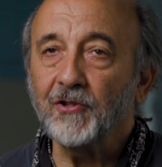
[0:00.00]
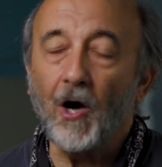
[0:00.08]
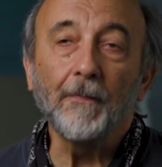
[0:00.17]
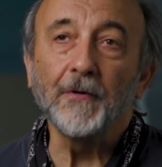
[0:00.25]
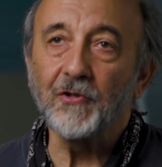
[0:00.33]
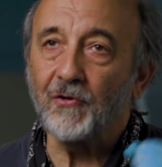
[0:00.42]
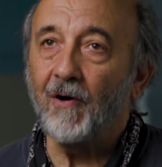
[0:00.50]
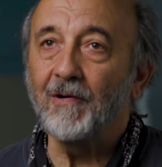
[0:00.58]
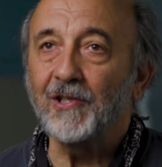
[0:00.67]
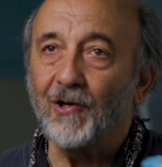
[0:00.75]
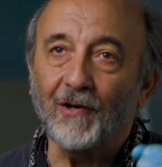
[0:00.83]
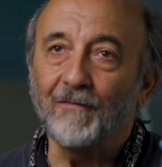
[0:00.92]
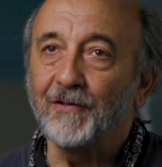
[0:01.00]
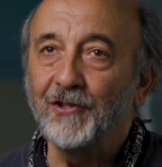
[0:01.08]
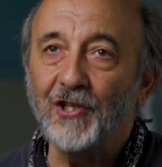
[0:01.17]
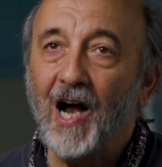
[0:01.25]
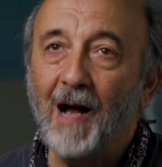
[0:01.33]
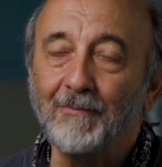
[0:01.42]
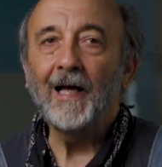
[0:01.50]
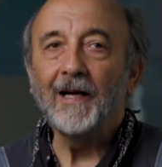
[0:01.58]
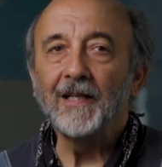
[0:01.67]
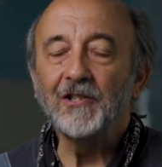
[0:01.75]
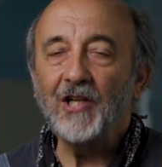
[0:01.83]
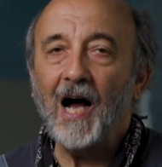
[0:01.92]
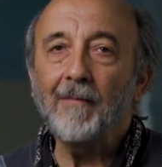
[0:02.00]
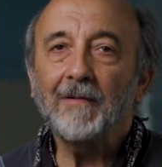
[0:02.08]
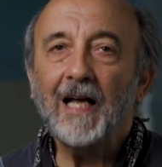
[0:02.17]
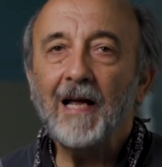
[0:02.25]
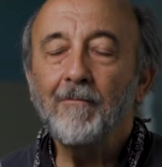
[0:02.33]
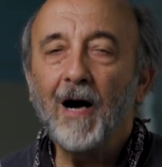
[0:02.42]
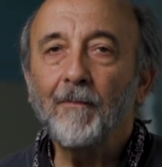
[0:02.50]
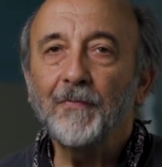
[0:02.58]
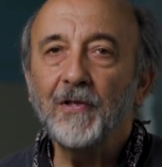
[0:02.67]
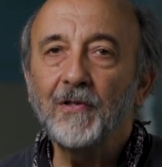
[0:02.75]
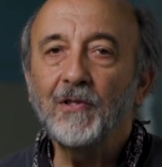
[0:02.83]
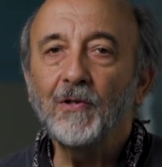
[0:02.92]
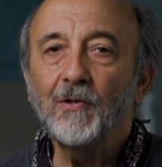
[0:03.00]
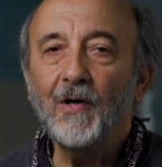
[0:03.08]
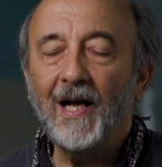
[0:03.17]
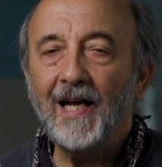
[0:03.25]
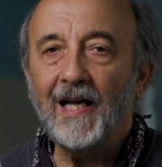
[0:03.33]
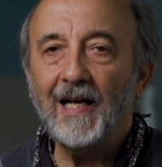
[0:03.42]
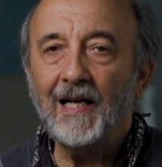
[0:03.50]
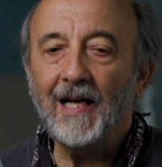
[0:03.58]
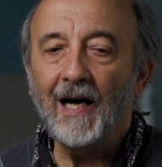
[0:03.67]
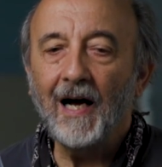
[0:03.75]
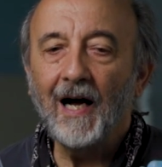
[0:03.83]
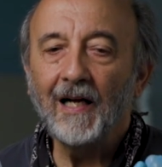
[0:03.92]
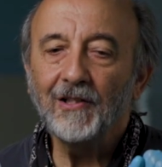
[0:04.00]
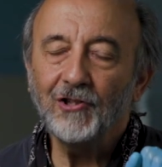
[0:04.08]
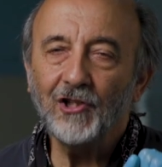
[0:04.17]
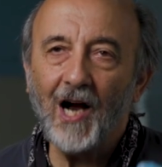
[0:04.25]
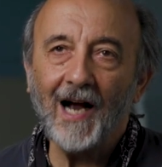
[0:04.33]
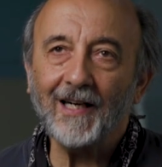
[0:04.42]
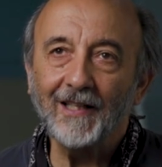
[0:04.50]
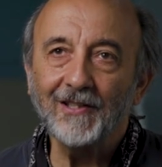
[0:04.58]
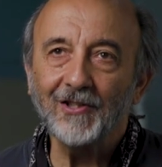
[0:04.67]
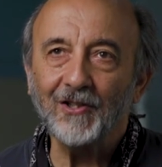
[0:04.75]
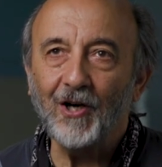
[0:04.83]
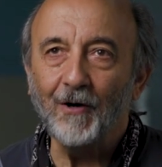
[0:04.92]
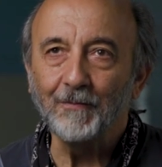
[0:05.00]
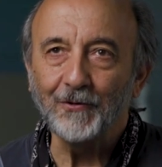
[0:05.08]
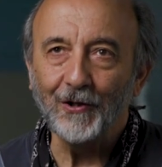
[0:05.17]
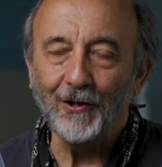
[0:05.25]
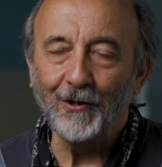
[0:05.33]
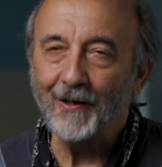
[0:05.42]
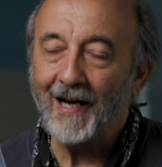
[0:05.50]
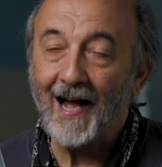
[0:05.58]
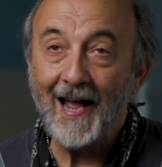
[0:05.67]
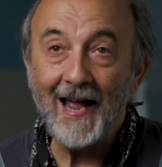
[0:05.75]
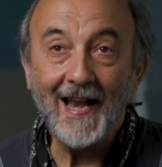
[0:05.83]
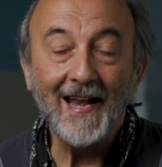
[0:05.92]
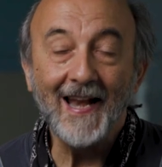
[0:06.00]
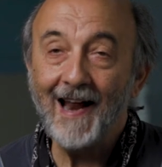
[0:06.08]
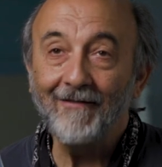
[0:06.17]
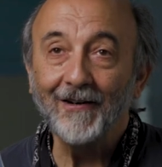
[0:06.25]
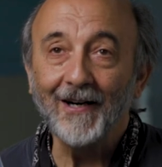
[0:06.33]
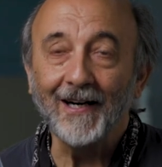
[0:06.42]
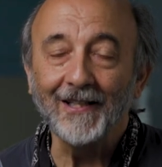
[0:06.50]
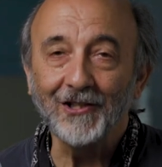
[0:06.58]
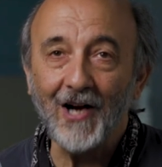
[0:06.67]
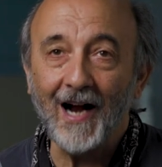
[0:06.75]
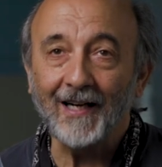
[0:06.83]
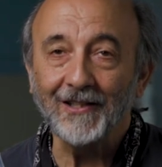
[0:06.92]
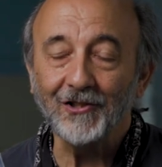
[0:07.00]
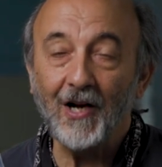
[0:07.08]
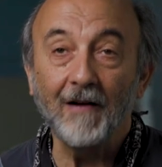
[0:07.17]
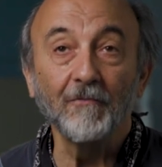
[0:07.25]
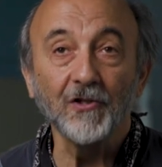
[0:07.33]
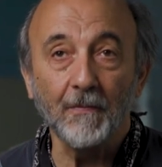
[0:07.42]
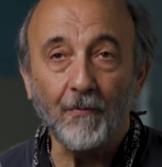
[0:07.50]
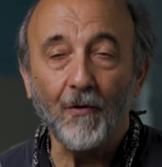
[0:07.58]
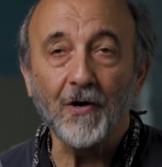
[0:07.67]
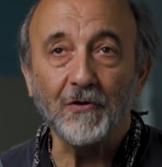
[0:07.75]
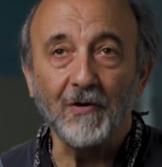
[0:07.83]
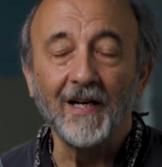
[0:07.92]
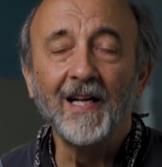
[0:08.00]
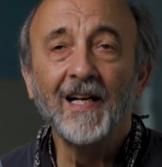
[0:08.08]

Sculptors are always looking for jobs, and a job came up to do a chocolate sculpture, and I had never done a chocolate, and it was a portrait,